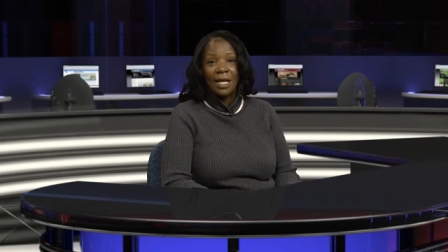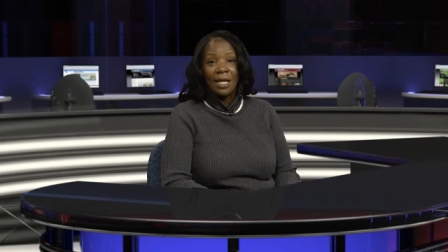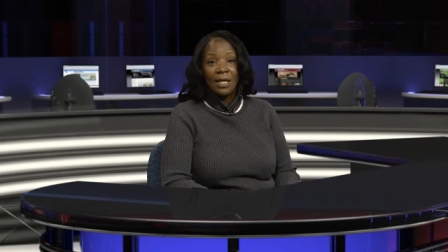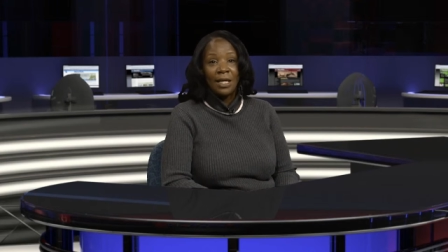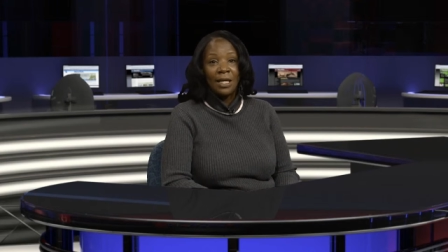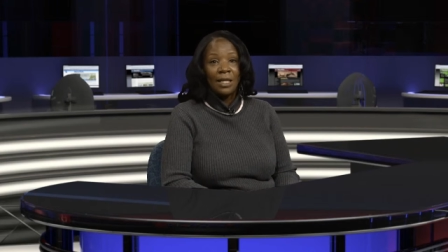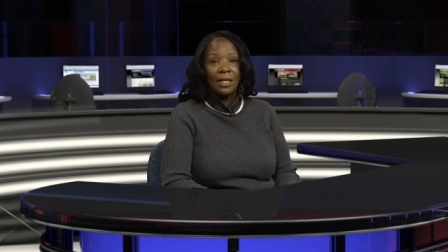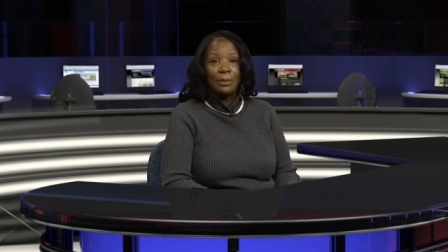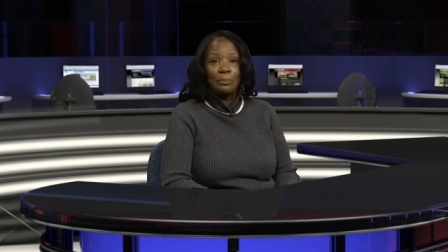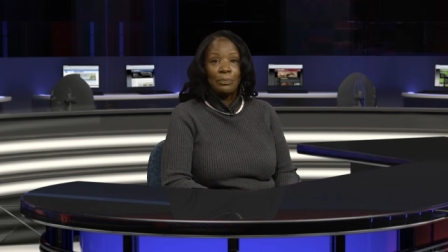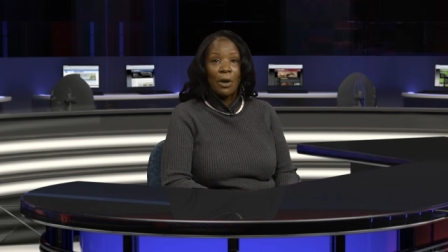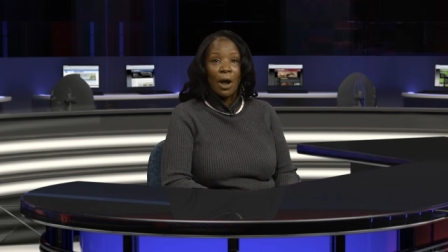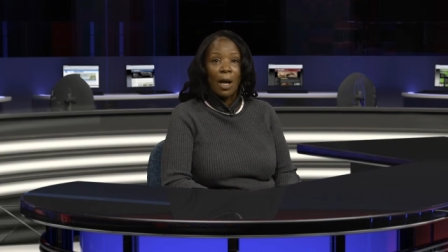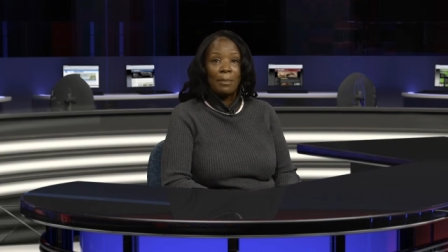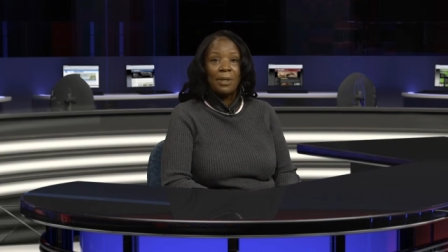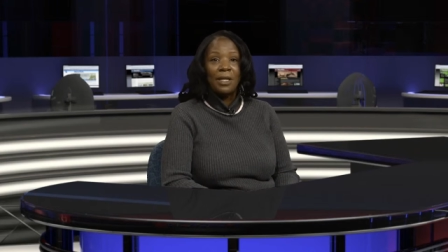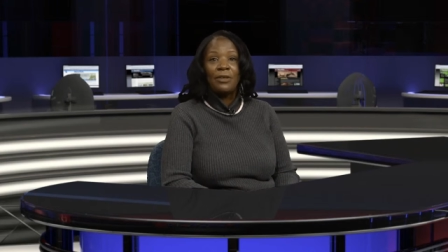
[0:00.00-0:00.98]
killing
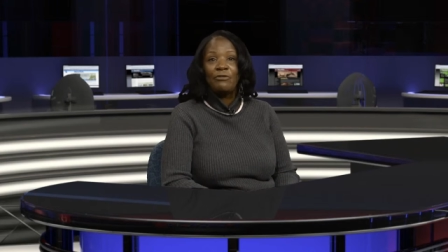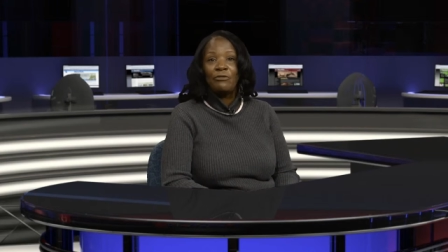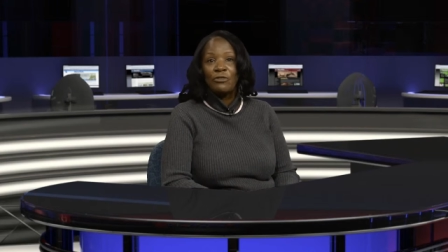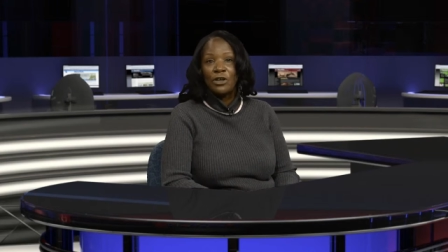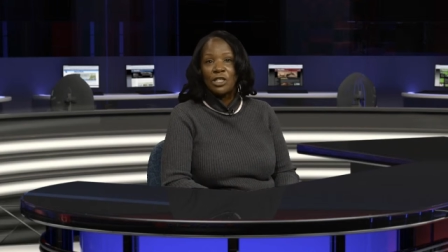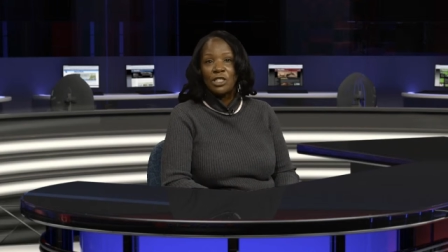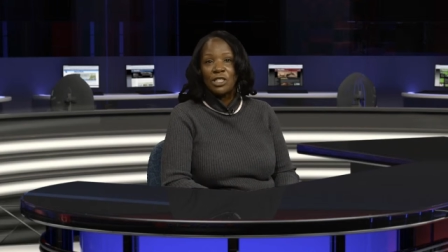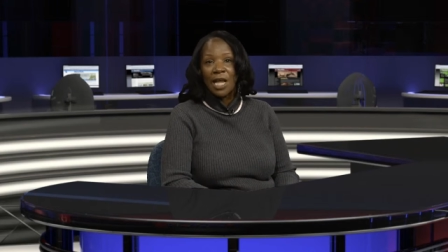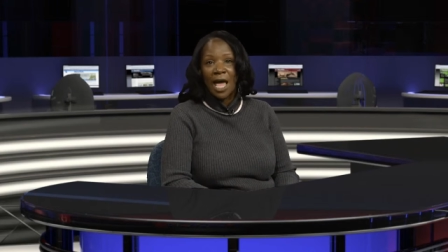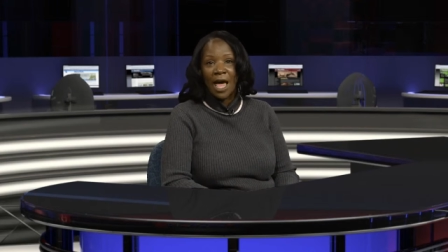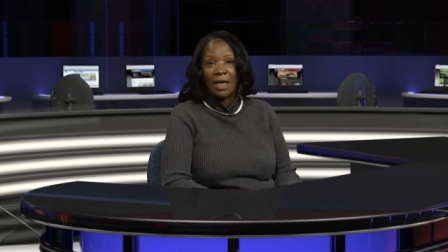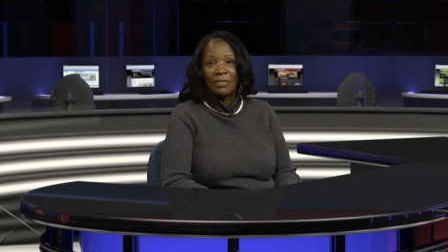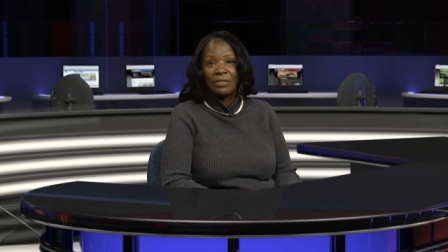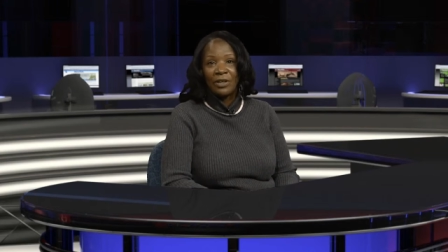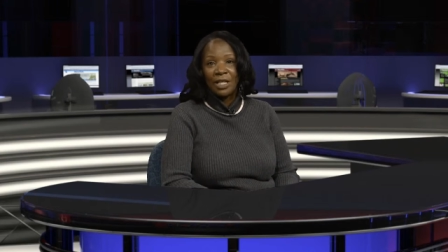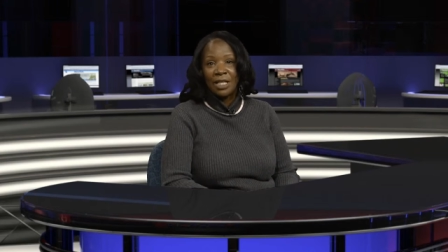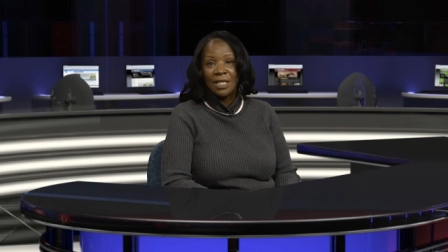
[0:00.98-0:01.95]
prominent French
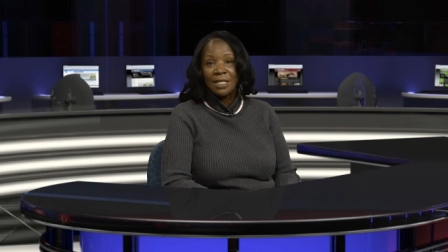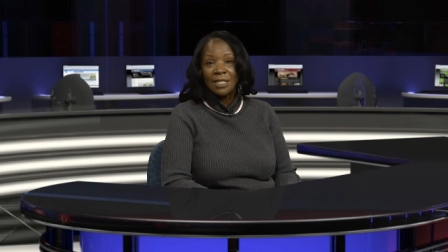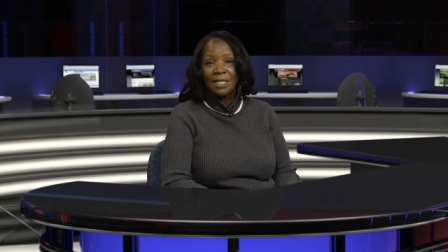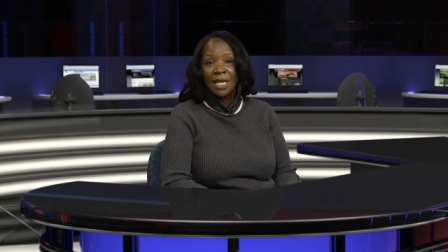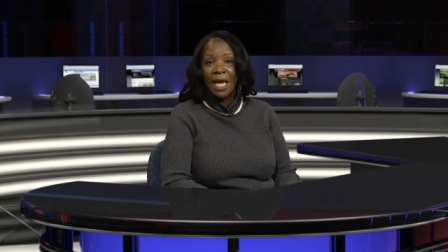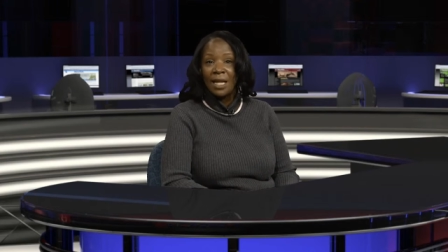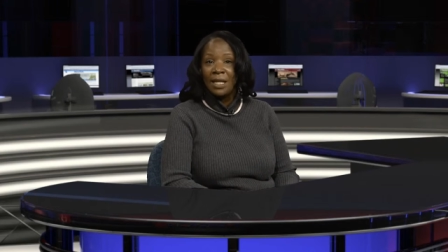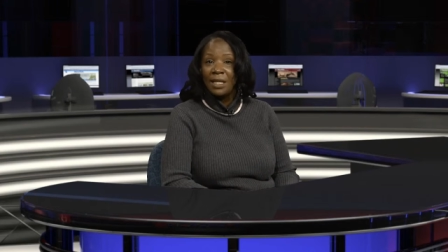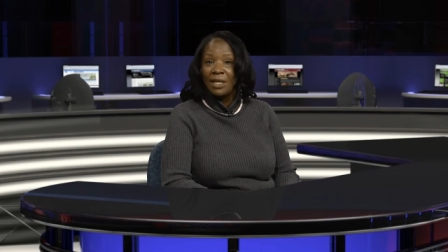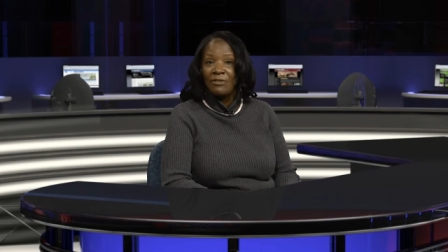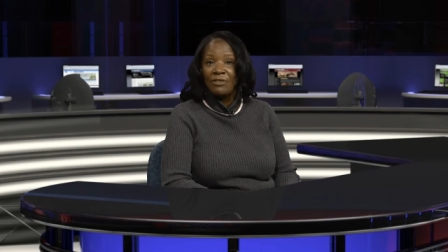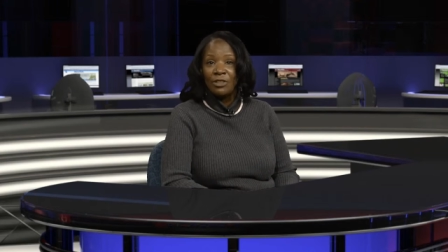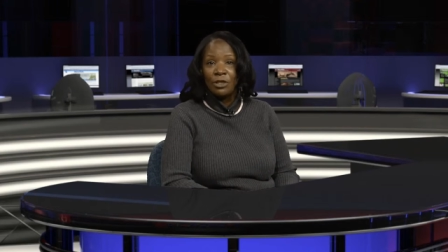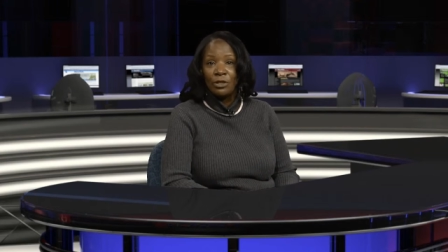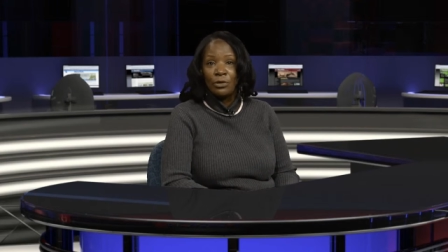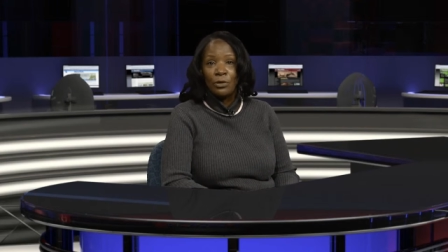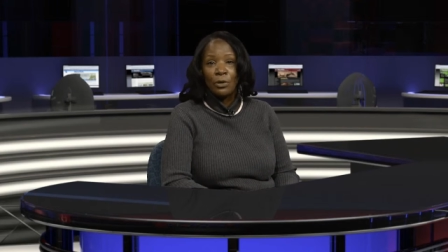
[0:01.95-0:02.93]
athletes and leaving
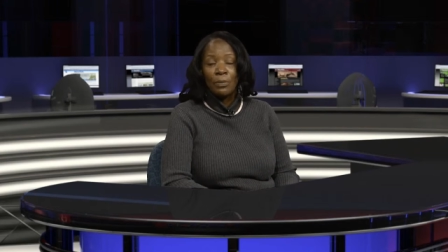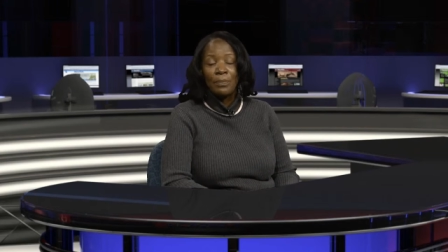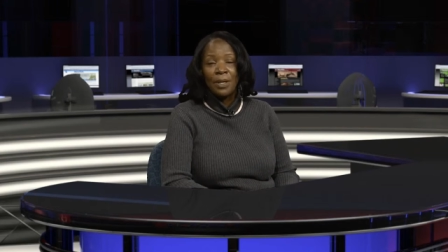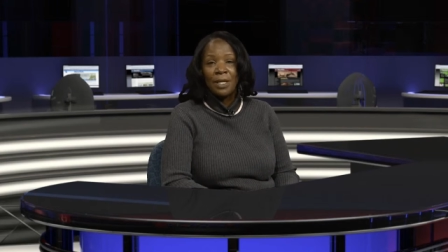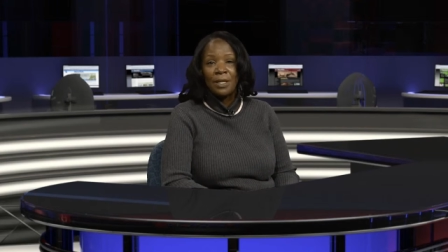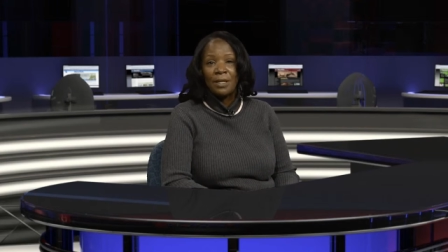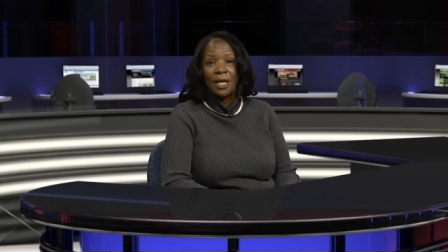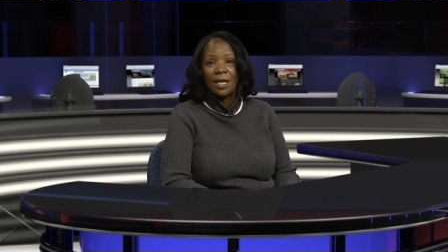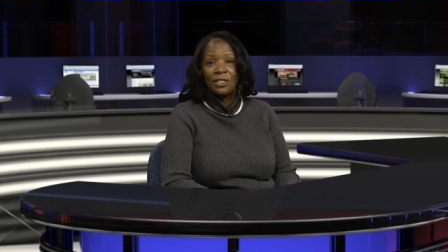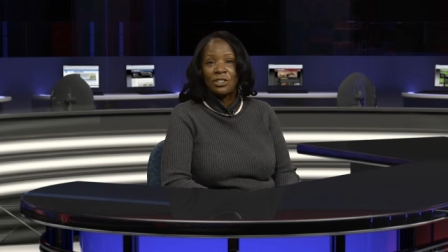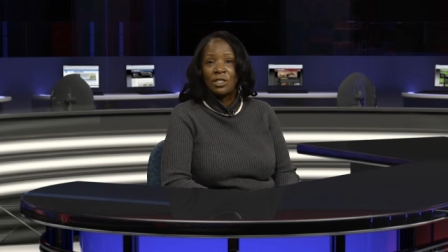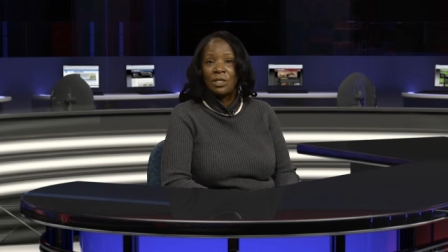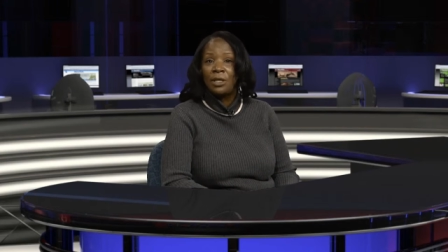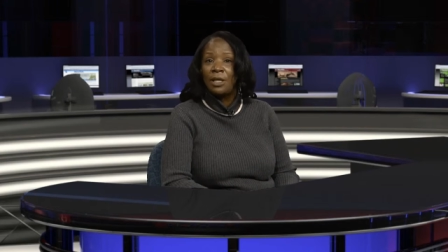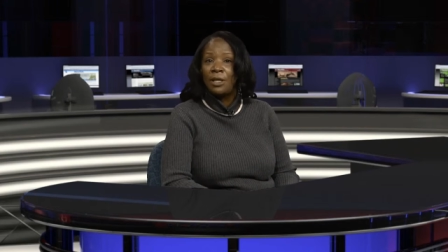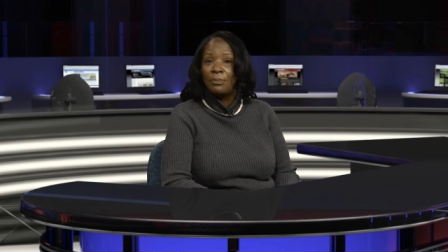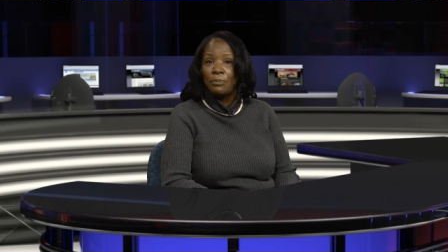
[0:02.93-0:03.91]
the European
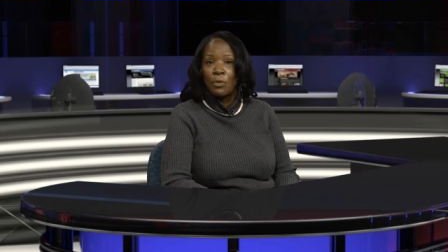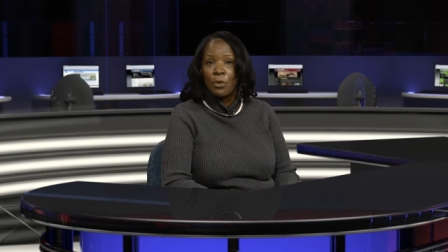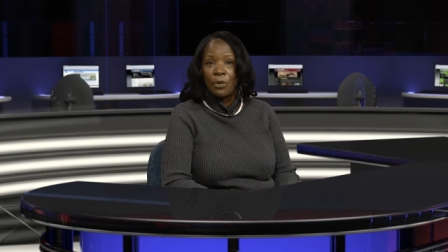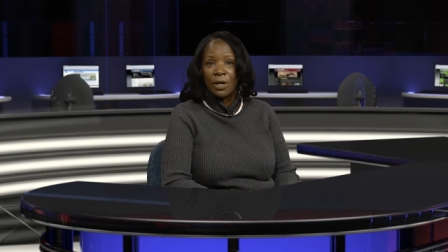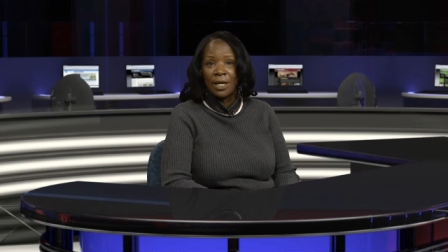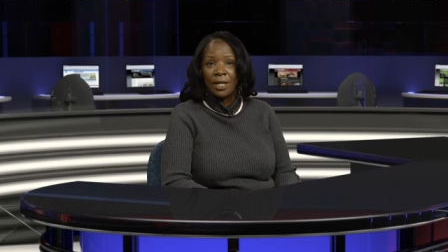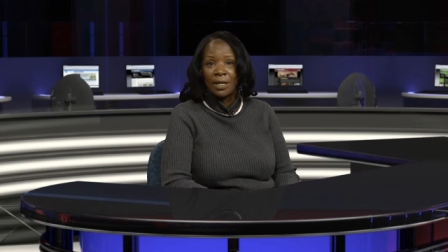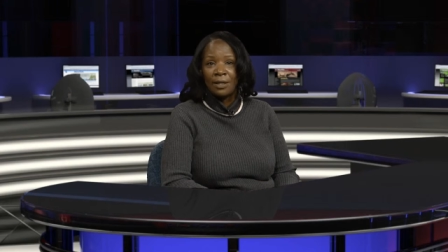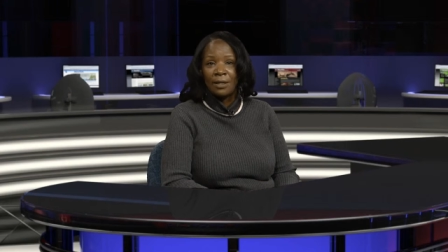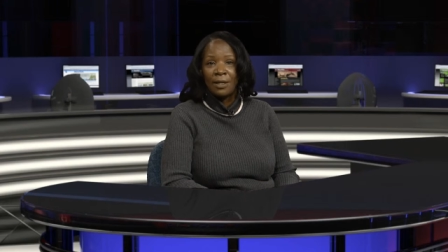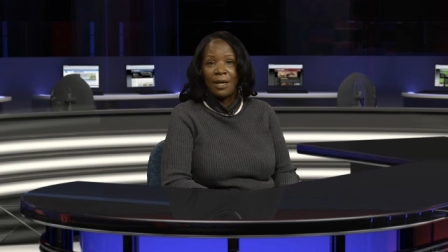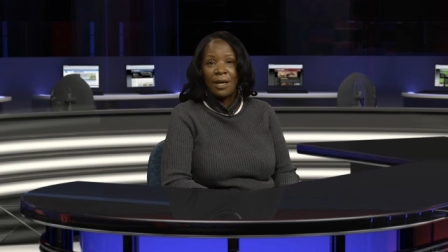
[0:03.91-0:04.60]
nation in mourning.